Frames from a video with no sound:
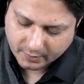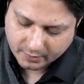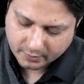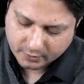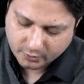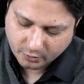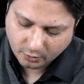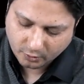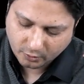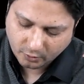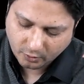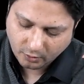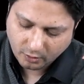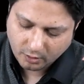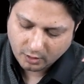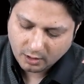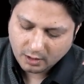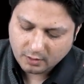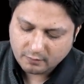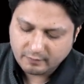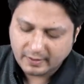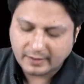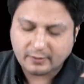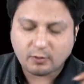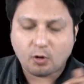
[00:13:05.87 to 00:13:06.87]
You know,
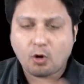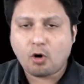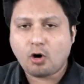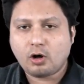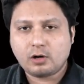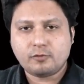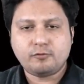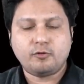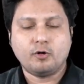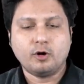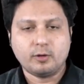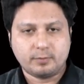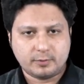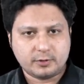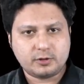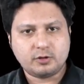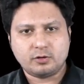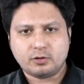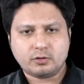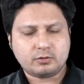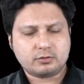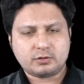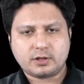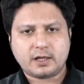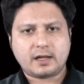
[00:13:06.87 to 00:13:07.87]
when all four, you
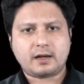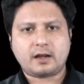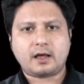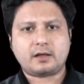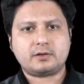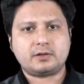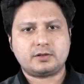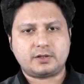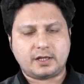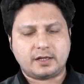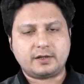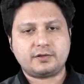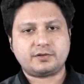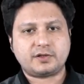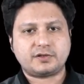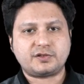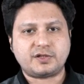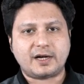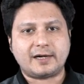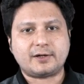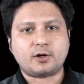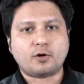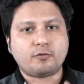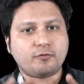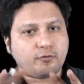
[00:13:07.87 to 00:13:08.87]
know, there is a
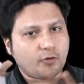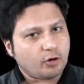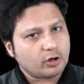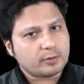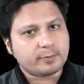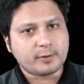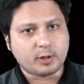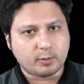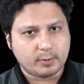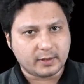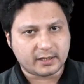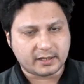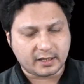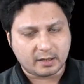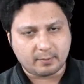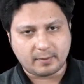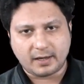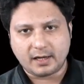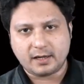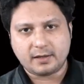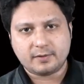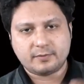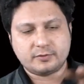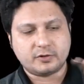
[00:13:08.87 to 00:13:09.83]
set of 4 pubic rami,